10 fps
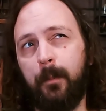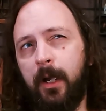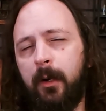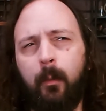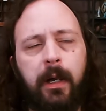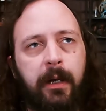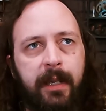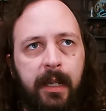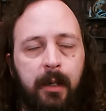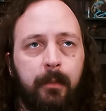kind of where I
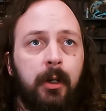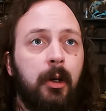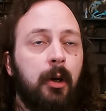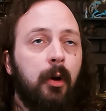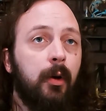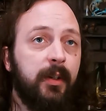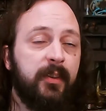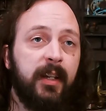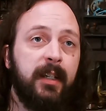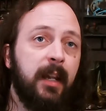am on
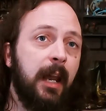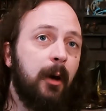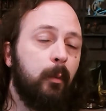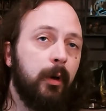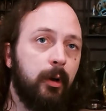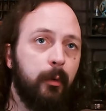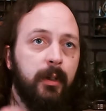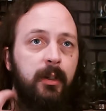designing how we're going